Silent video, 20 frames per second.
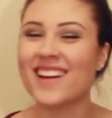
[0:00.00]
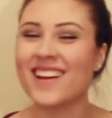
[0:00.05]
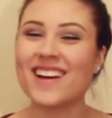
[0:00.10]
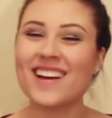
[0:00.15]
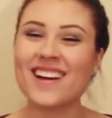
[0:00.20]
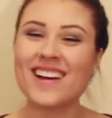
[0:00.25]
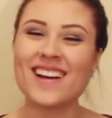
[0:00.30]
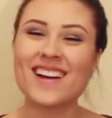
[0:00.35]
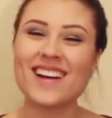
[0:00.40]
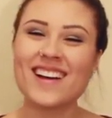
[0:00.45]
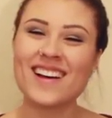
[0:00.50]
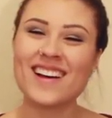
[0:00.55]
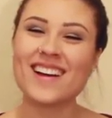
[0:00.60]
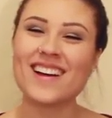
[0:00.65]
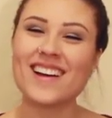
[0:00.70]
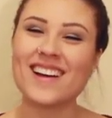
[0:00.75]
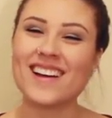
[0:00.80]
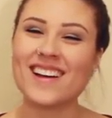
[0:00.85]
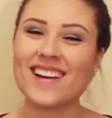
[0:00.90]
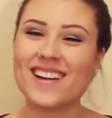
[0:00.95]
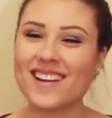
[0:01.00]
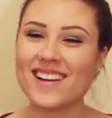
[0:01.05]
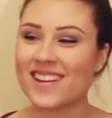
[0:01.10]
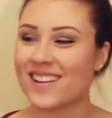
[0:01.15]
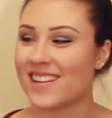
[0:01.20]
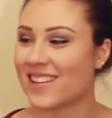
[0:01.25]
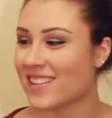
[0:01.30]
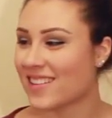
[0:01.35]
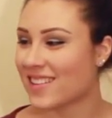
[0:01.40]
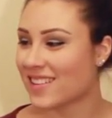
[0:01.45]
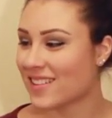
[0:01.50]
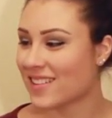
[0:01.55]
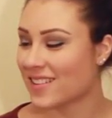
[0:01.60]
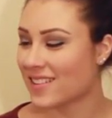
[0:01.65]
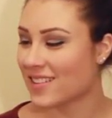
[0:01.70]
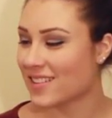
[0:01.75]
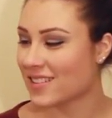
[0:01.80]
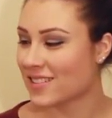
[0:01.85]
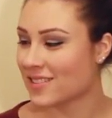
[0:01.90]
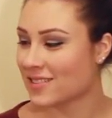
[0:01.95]

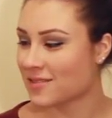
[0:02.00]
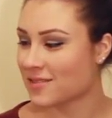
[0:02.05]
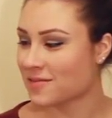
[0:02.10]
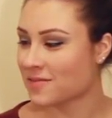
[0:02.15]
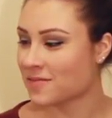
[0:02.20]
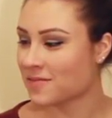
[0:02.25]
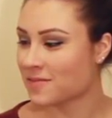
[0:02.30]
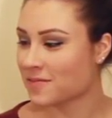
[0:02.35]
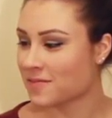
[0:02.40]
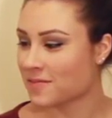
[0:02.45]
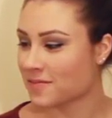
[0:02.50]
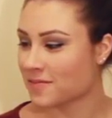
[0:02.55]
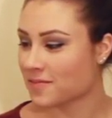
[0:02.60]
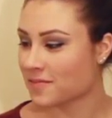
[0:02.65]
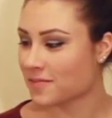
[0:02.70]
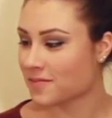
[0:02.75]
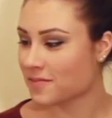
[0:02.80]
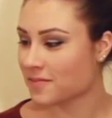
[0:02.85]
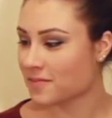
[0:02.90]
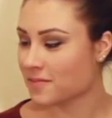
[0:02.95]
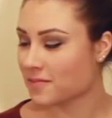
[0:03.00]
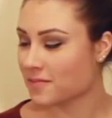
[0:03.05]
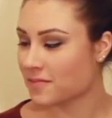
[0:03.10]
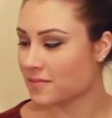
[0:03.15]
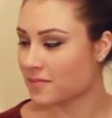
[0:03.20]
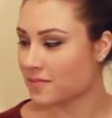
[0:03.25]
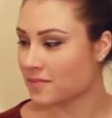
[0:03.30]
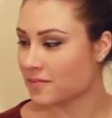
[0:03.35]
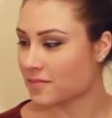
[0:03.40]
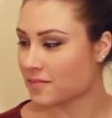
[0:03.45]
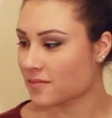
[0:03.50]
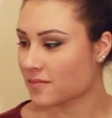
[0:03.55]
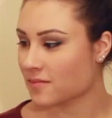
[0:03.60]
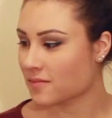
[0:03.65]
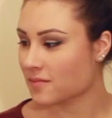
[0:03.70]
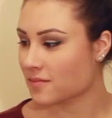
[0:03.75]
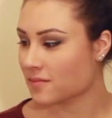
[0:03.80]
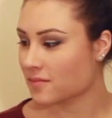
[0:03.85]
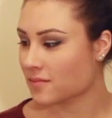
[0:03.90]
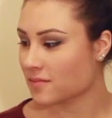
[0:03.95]

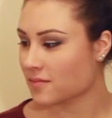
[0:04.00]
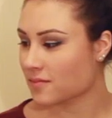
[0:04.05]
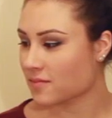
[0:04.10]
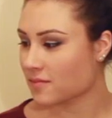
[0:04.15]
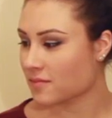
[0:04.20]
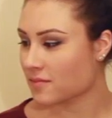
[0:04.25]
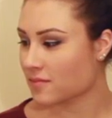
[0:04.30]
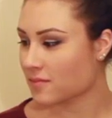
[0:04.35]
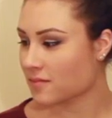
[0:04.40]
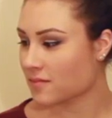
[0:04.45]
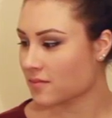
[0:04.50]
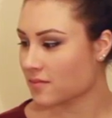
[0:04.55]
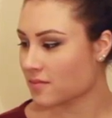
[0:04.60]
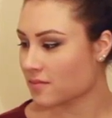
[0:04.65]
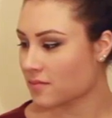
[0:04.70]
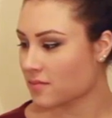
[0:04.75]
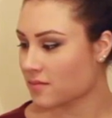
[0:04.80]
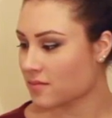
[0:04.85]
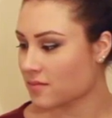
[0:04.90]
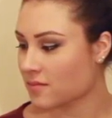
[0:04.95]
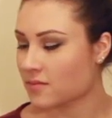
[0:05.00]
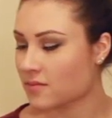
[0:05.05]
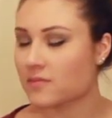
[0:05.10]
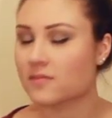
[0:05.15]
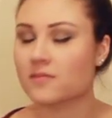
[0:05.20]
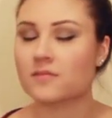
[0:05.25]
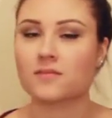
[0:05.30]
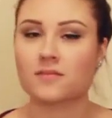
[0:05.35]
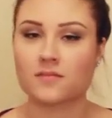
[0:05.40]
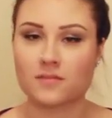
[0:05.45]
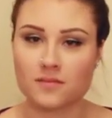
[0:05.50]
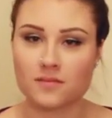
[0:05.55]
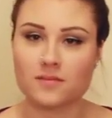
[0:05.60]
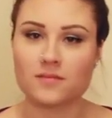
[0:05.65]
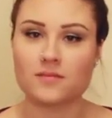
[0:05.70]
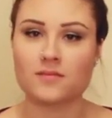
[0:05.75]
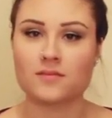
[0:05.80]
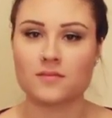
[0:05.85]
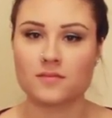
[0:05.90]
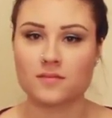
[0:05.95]

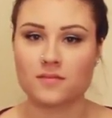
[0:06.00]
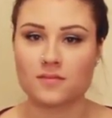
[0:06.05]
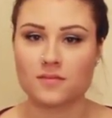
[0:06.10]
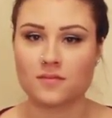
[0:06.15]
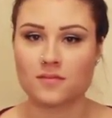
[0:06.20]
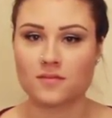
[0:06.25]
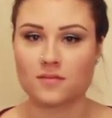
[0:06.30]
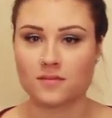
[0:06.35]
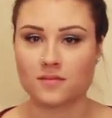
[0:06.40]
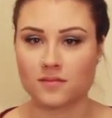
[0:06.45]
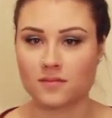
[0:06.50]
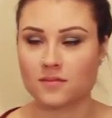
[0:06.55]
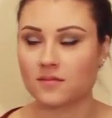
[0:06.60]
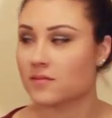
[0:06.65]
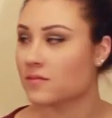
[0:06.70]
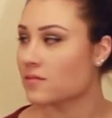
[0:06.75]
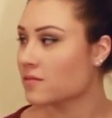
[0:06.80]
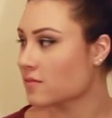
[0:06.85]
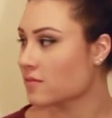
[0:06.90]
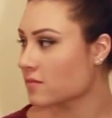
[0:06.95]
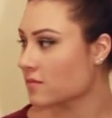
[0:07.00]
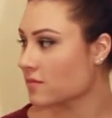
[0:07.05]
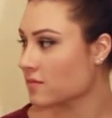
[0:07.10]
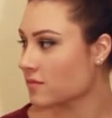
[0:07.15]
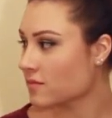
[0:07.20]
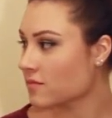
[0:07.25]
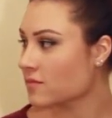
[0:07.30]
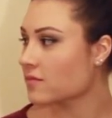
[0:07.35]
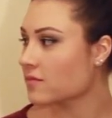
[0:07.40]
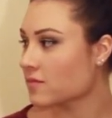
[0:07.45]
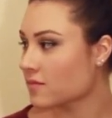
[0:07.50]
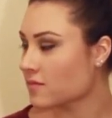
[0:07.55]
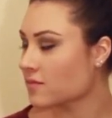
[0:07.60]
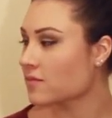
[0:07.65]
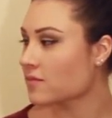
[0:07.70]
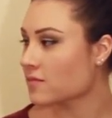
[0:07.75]
The person shown says nothing.